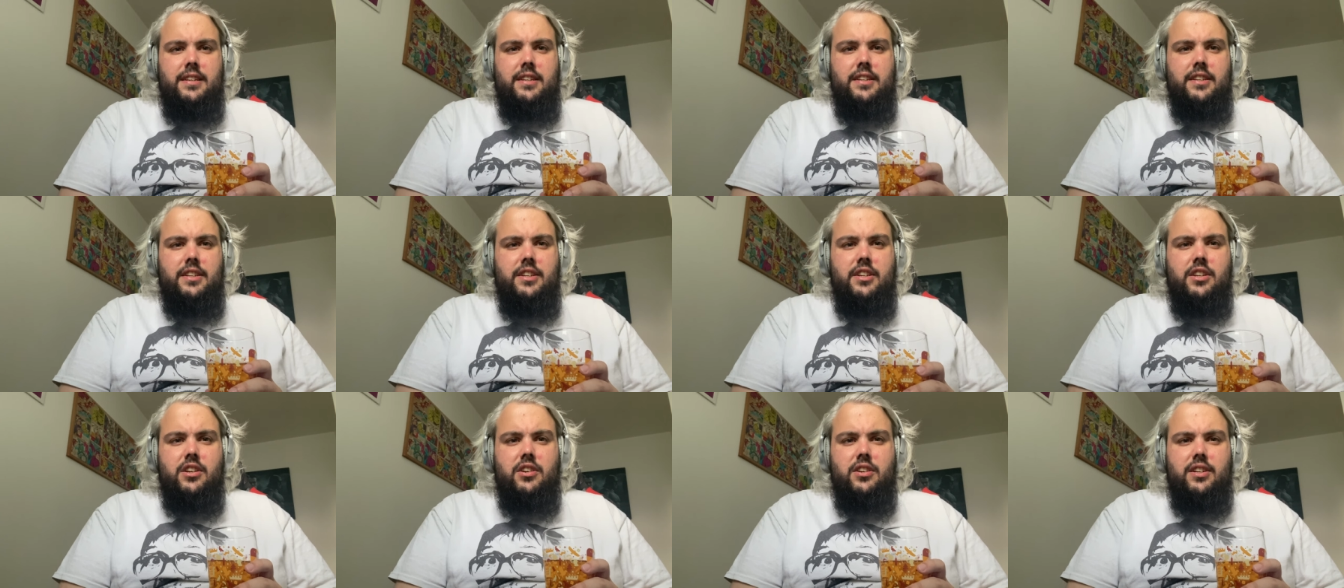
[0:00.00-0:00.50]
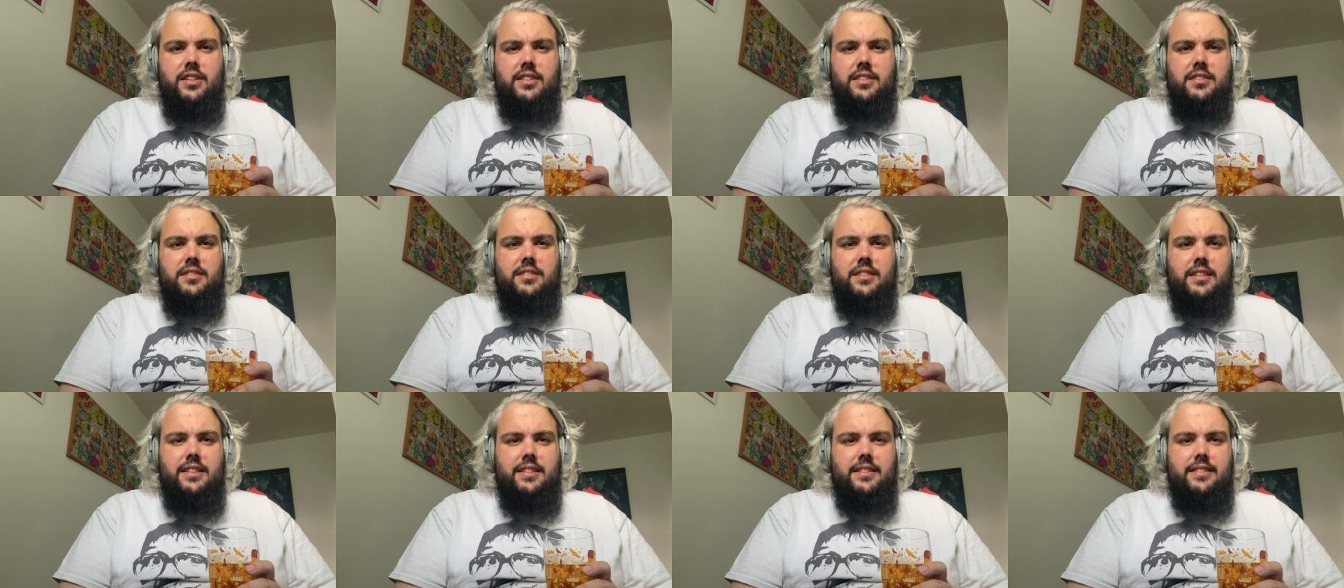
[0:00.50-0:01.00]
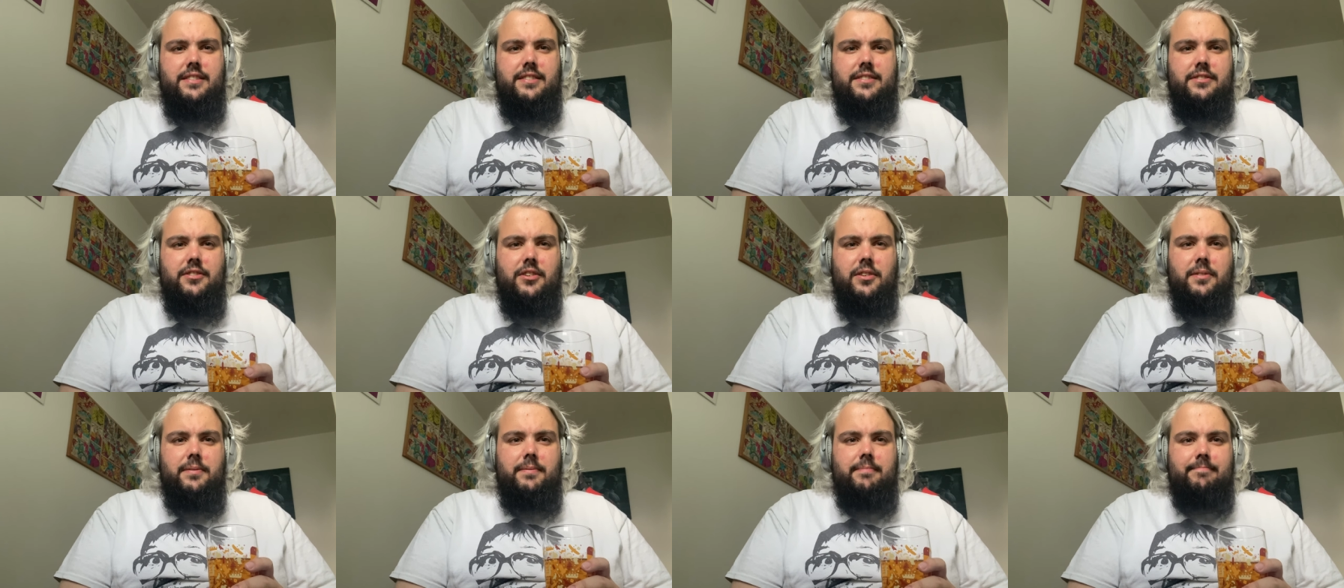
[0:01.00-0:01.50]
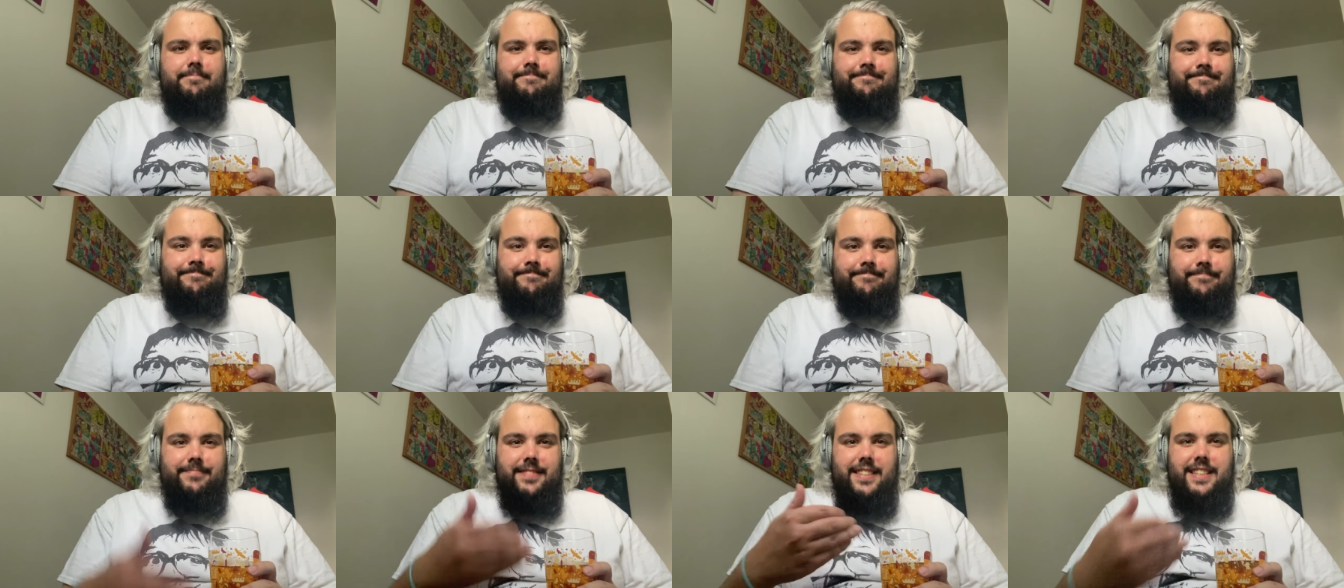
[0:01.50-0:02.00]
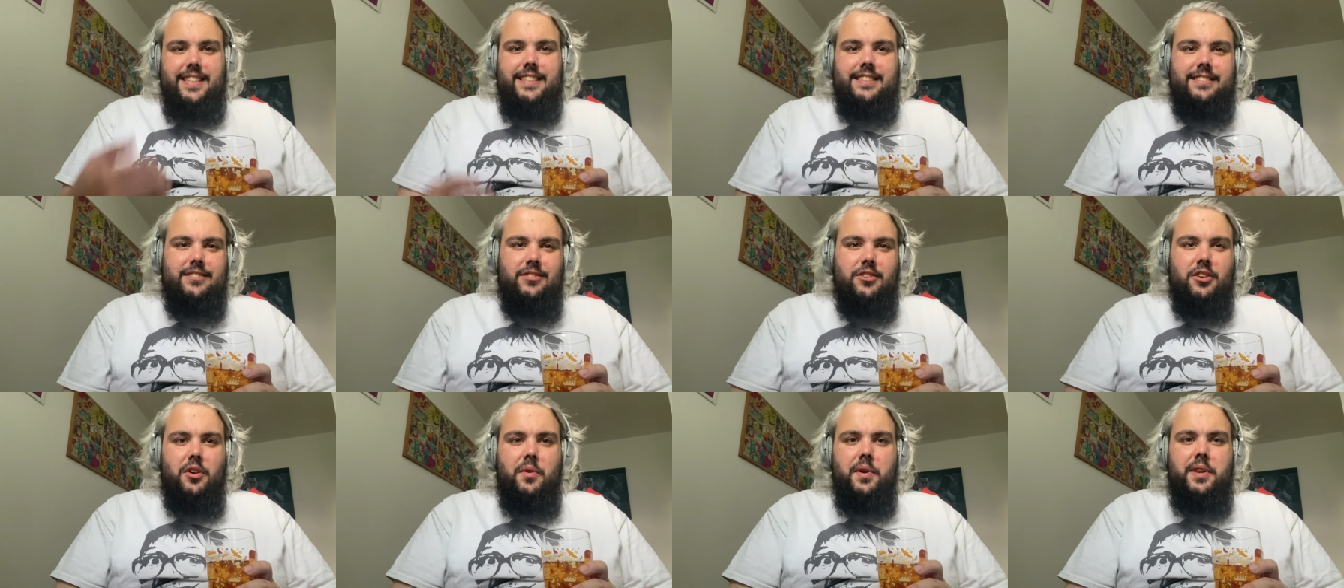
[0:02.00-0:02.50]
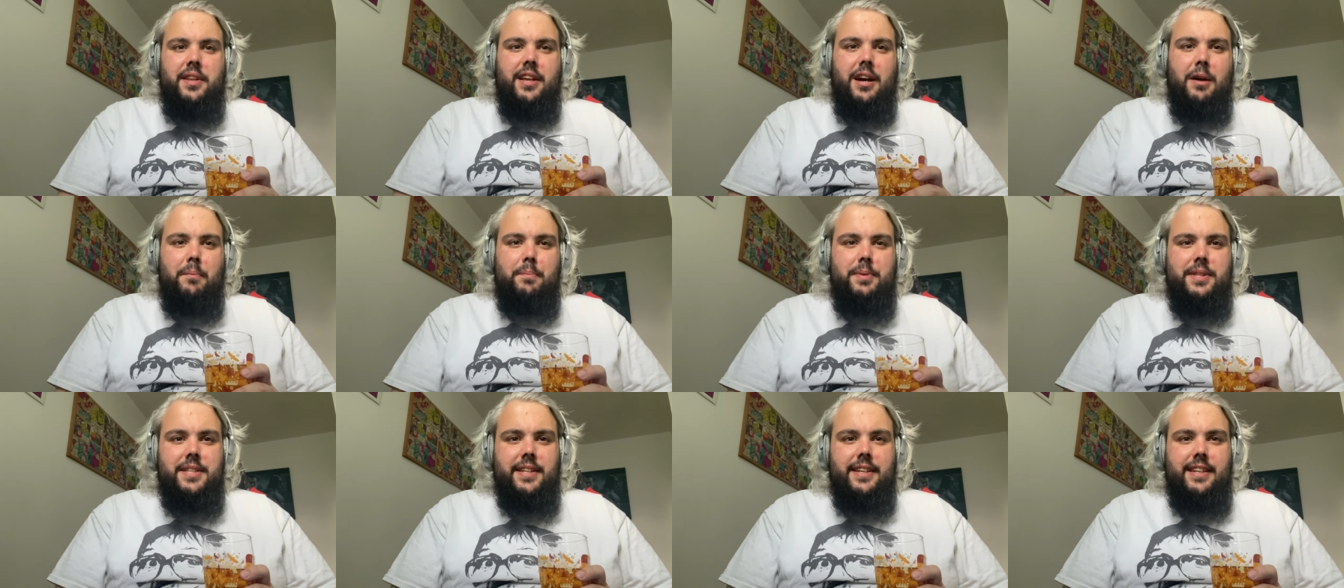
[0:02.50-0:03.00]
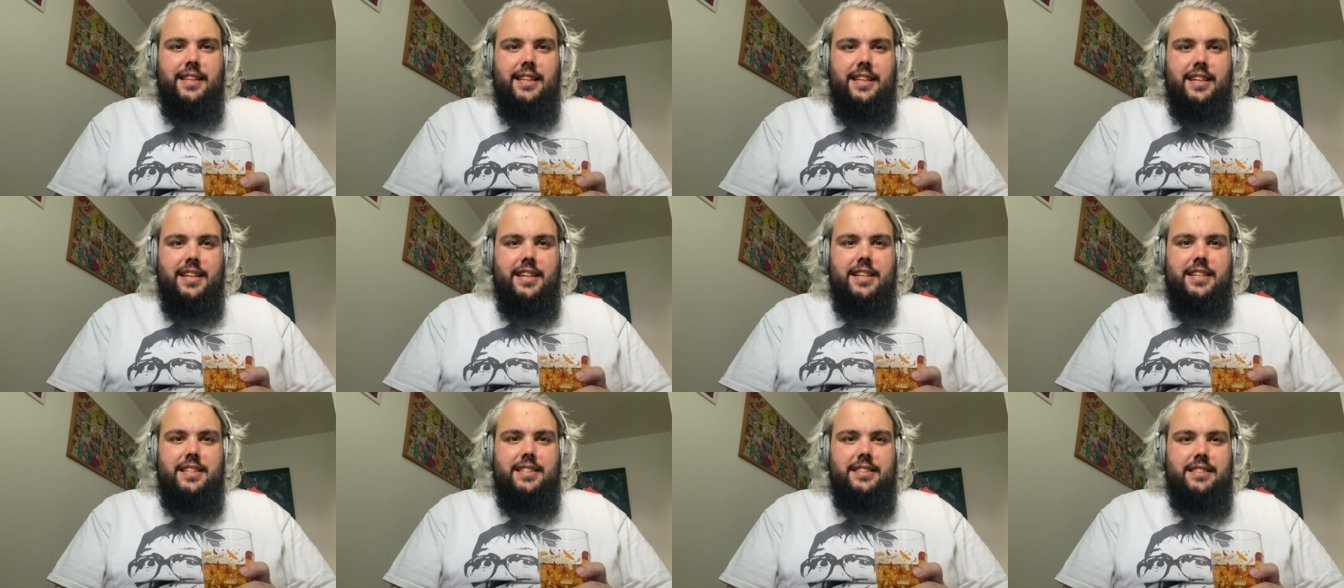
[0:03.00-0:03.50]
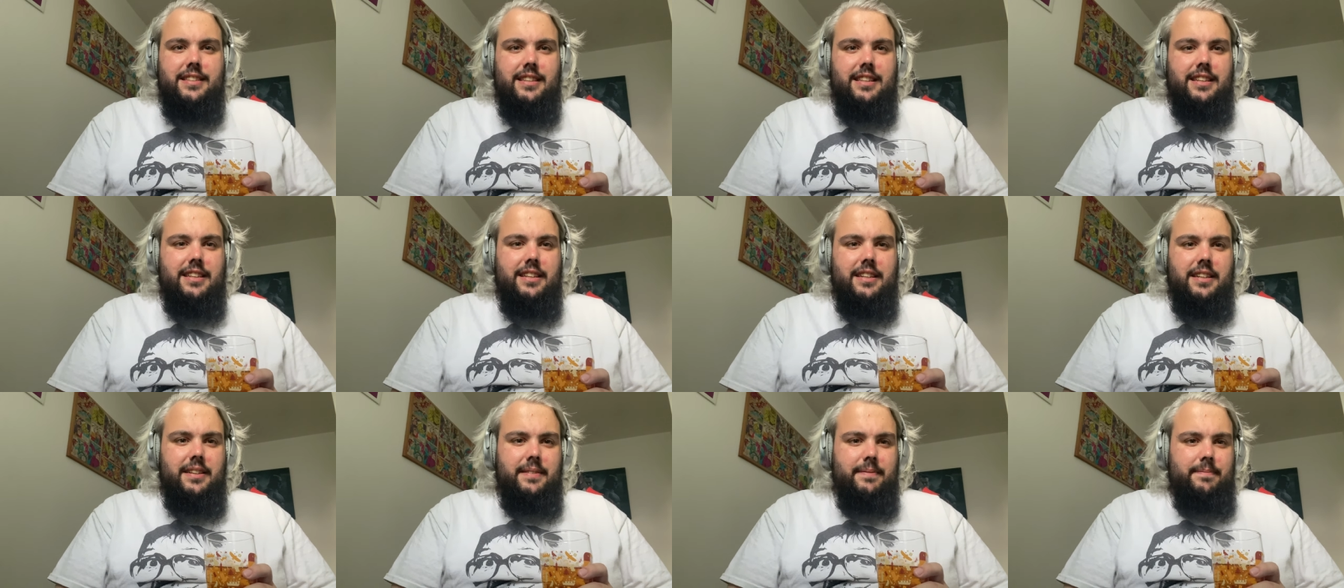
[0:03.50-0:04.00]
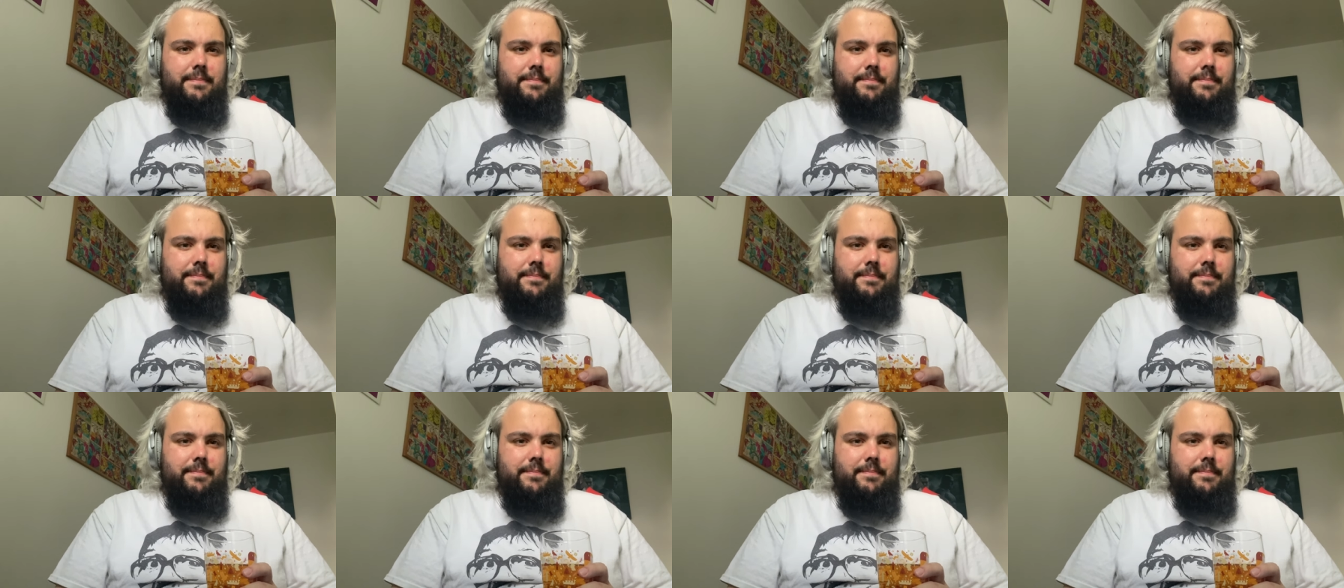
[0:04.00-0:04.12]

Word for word: you know, it's it's not it's not going down particularly easily.